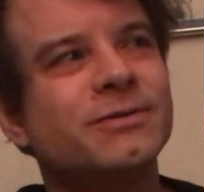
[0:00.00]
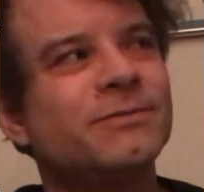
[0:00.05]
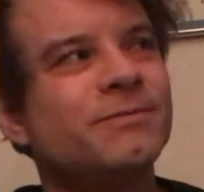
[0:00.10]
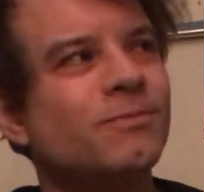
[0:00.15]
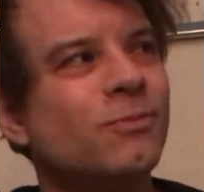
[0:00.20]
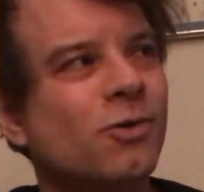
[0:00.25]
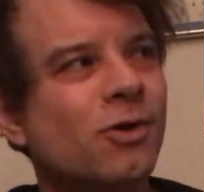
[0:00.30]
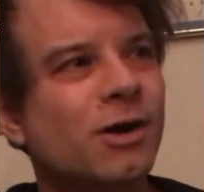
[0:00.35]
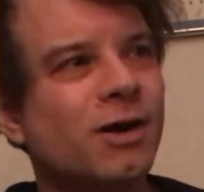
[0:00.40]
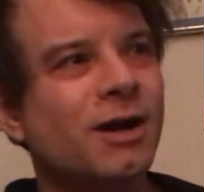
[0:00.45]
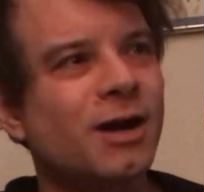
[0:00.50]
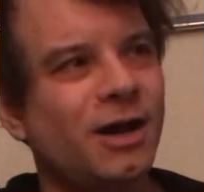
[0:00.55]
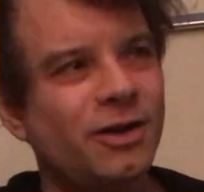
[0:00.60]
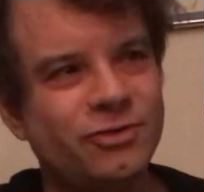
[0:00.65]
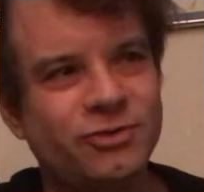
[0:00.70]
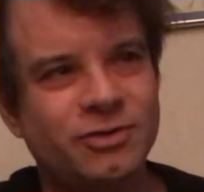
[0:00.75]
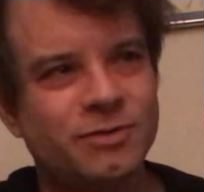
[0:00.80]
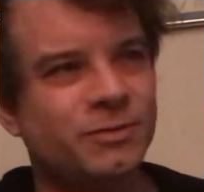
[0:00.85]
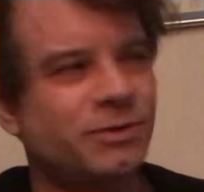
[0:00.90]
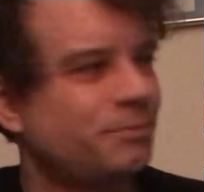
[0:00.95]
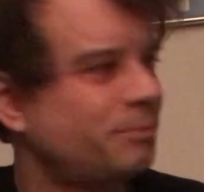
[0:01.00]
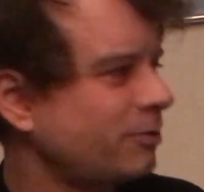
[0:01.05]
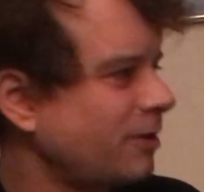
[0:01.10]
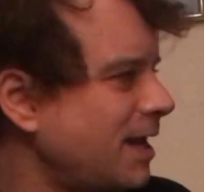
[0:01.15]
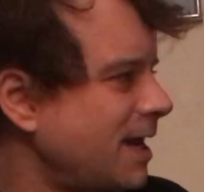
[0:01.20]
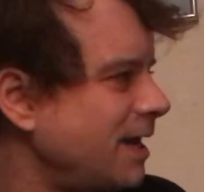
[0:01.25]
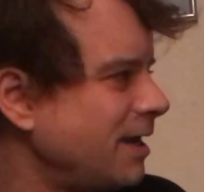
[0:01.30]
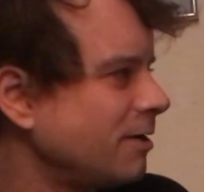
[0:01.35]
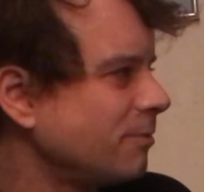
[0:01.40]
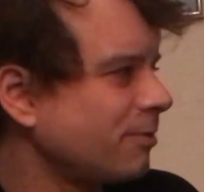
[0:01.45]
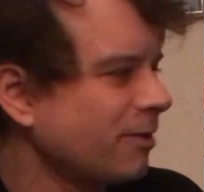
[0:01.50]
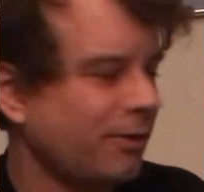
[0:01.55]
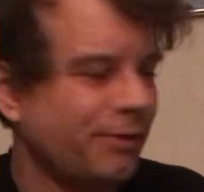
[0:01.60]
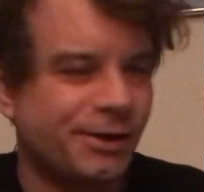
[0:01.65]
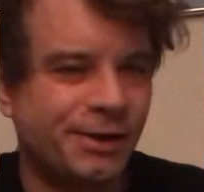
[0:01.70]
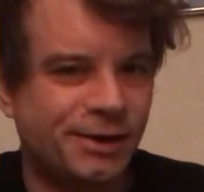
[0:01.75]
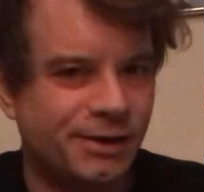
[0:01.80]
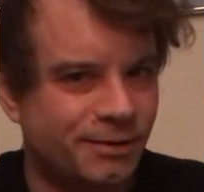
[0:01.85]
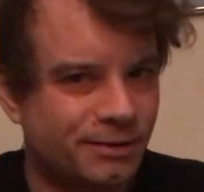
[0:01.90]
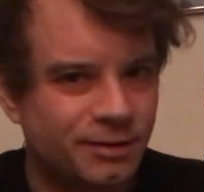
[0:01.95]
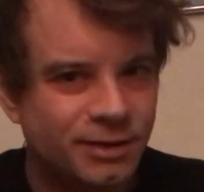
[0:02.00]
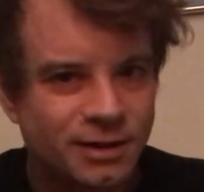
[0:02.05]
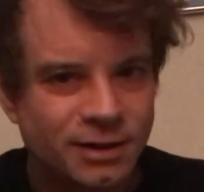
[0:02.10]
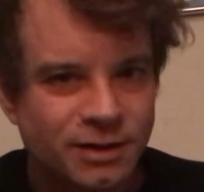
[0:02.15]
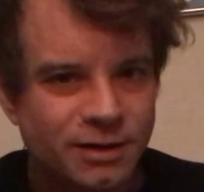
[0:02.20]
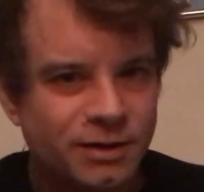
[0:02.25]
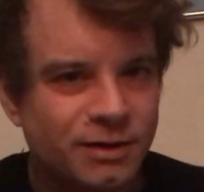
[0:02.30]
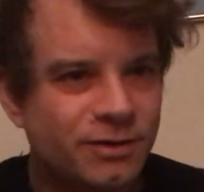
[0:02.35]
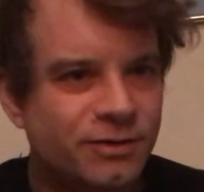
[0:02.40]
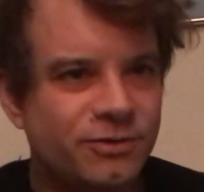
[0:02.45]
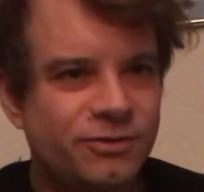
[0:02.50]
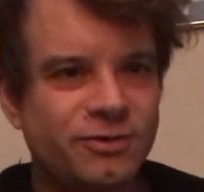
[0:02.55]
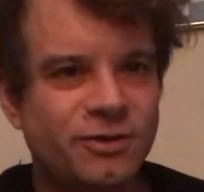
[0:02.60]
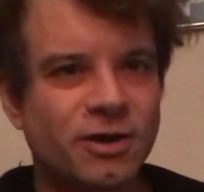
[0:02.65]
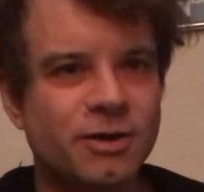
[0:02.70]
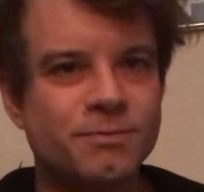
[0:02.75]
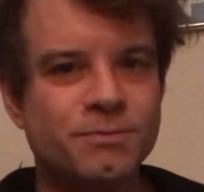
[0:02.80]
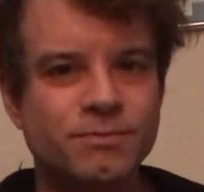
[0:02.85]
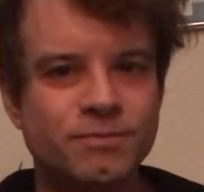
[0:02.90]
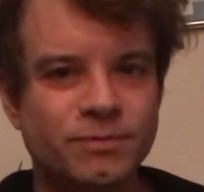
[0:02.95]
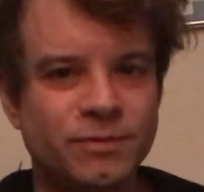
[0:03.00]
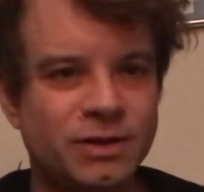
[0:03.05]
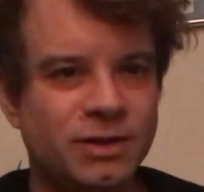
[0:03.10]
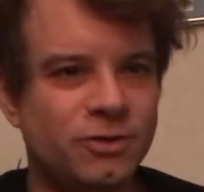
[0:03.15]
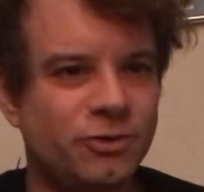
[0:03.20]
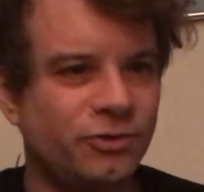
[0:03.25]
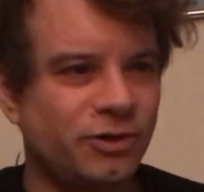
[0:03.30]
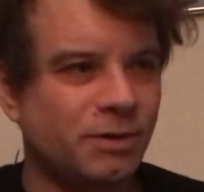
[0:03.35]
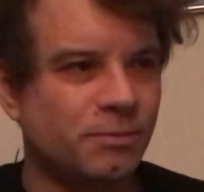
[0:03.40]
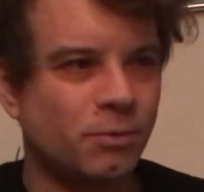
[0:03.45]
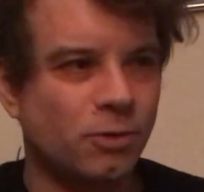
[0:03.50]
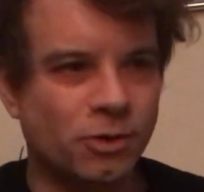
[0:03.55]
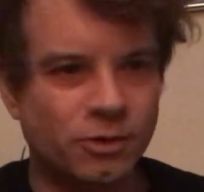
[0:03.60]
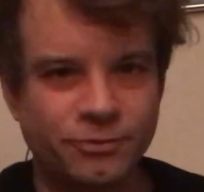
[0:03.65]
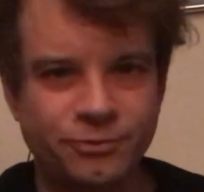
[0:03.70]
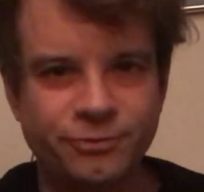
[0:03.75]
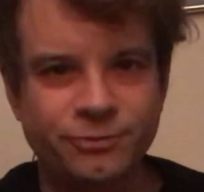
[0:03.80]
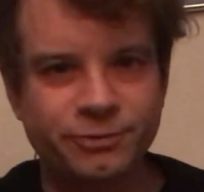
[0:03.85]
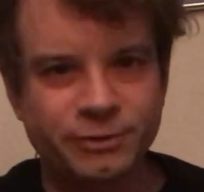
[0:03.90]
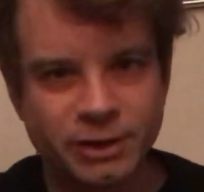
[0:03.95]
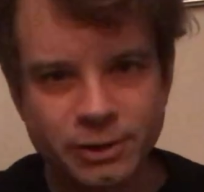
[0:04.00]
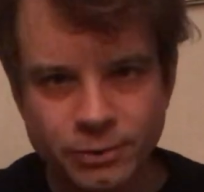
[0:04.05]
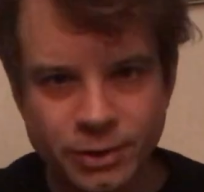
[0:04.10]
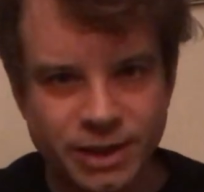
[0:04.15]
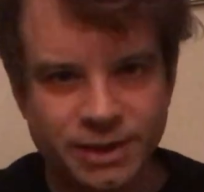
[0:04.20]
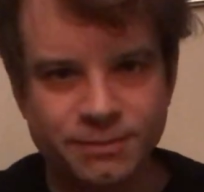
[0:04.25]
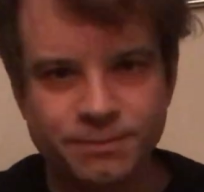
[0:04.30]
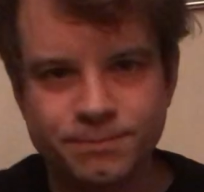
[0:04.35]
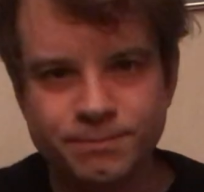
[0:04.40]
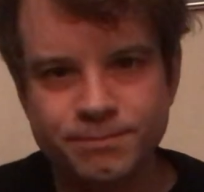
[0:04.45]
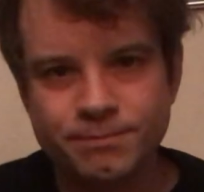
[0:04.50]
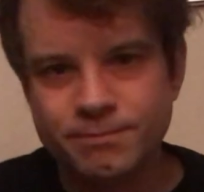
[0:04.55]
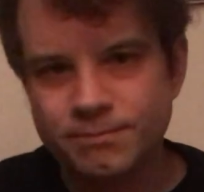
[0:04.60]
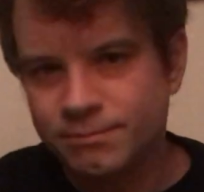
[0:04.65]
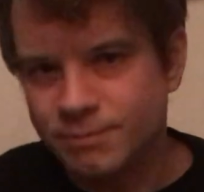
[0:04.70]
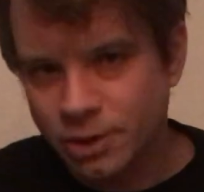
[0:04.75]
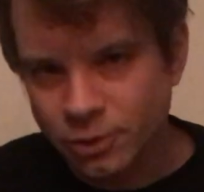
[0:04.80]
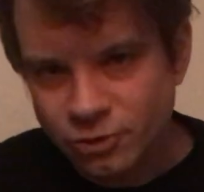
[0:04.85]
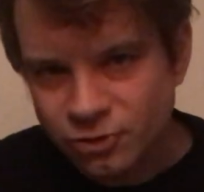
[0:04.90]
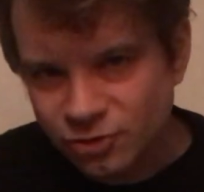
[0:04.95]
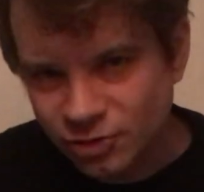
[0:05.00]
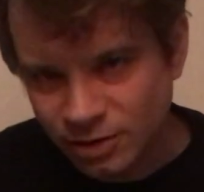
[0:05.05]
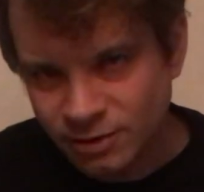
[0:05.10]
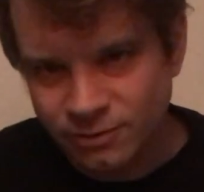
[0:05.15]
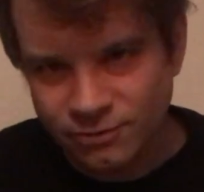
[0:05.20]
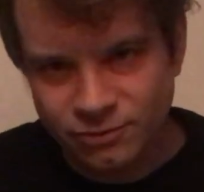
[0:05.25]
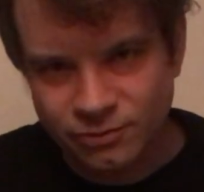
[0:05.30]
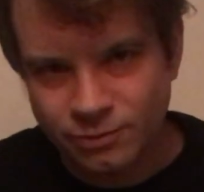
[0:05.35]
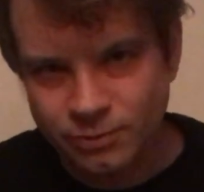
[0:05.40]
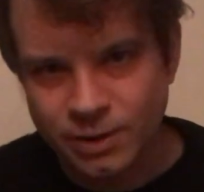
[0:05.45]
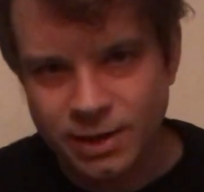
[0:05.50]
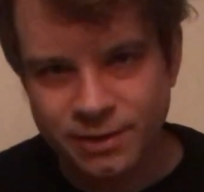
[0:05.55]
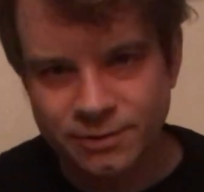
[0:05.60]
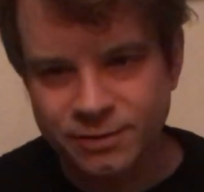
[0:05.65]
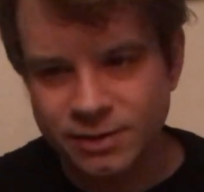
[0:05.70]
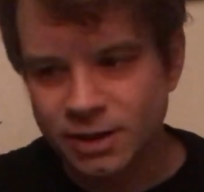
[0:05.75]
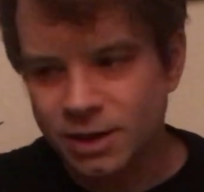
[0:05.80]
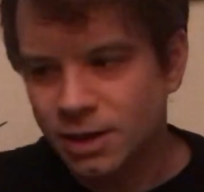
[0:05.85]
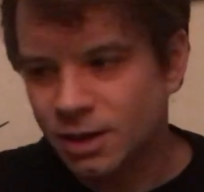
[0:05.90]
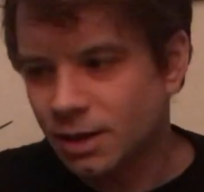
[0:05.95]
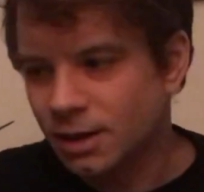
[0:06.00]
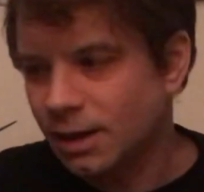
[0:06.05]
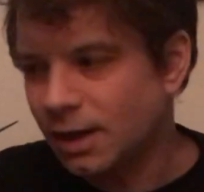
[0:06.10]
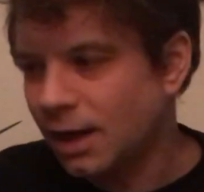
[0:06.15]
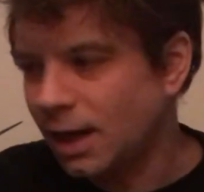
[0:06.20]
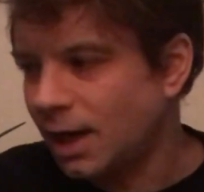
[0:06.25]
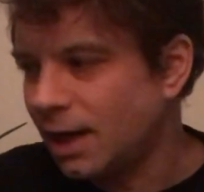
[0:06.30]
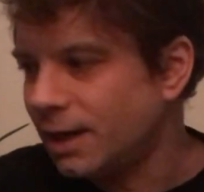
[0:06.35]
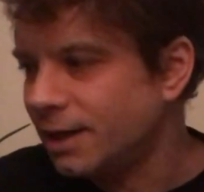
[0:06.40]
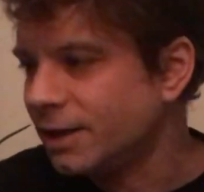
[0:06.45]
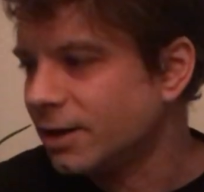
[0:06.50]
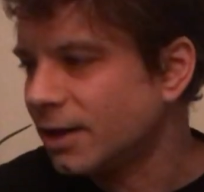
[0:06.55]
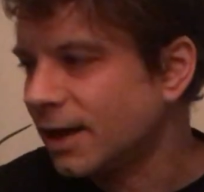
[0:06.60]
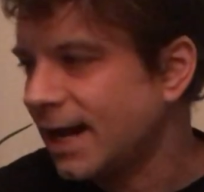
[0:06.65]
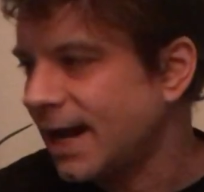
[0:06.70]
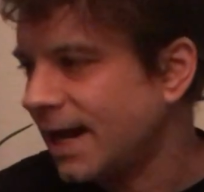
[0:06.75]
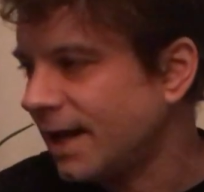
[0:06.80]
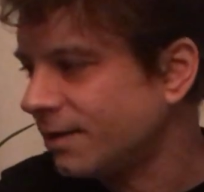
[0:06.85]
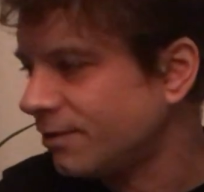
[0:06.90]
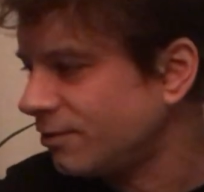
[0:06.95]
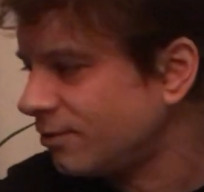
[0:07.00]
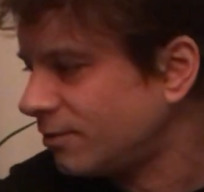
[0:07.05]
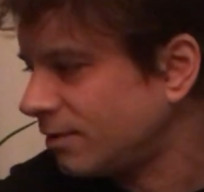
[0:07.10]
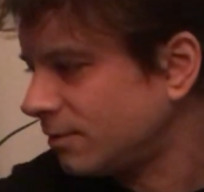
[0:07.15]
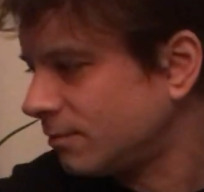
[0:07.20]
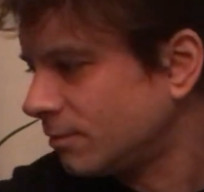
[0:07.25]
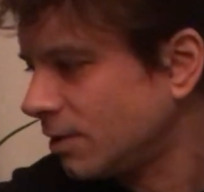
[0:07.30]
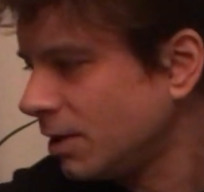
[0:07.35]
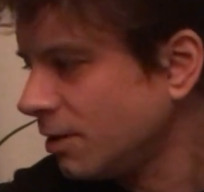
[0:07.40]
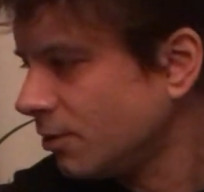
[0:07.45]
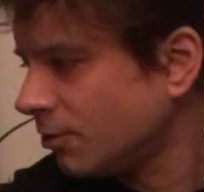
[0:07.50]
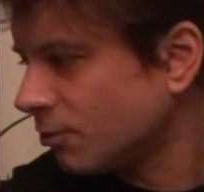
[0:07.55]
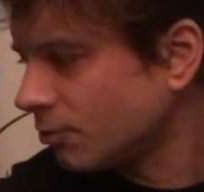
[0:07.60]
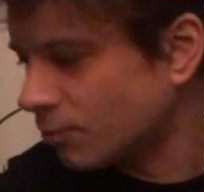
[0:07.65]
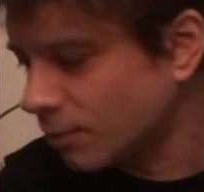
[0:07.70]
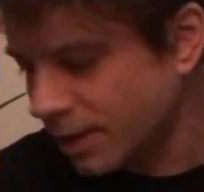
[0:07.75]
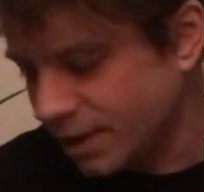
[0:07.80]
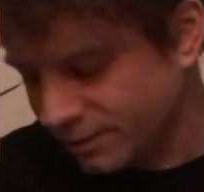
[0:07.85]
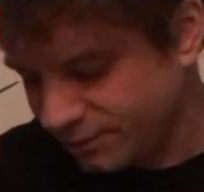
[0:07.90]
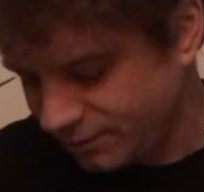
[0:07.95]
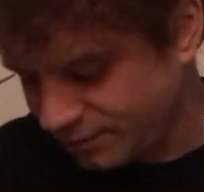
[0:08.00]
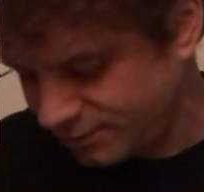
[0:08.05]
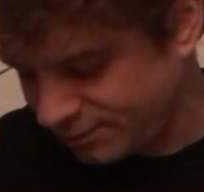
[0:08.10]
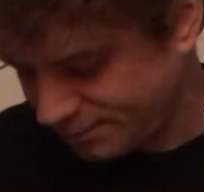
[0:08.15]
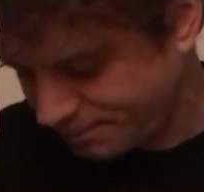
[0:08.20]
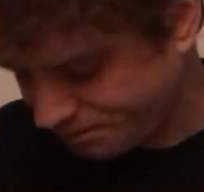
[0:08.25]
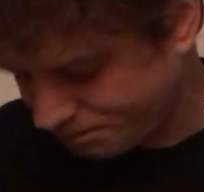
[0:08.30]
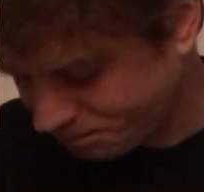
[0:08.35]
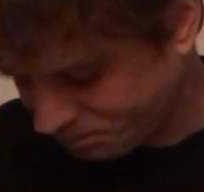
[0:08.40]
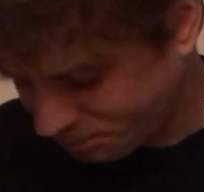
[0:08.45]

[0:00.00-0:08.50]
more accustomed to playing, you're probably going to start using more fluid motions with your hands and wrists.